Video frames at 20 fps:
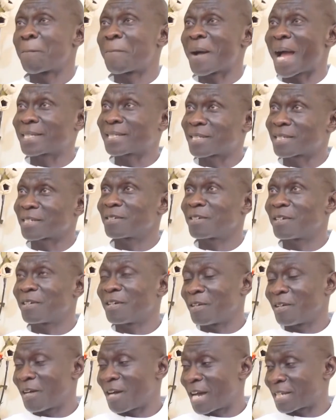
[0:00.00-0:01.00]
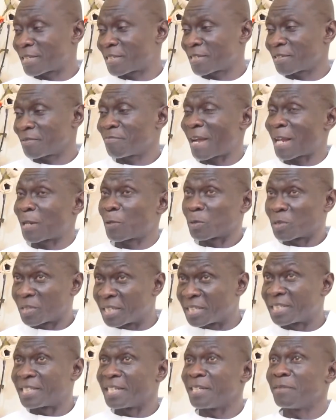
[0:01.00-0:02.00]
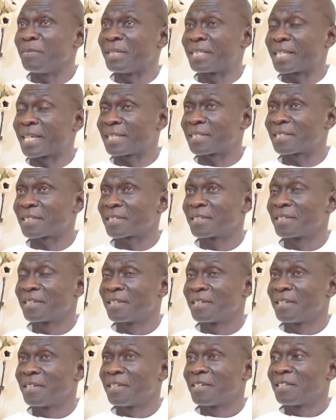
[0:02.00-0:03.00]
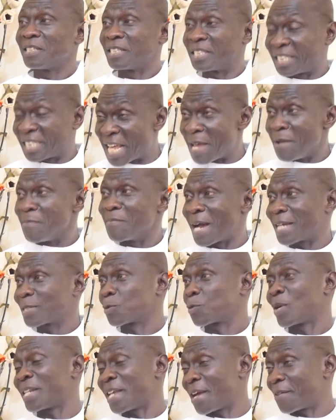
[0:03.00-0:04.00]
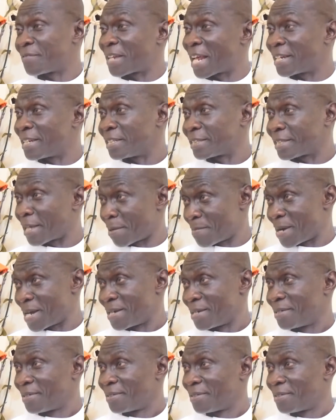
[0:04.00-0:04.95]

Part at minus 16 meters, same as what they have done in Tema.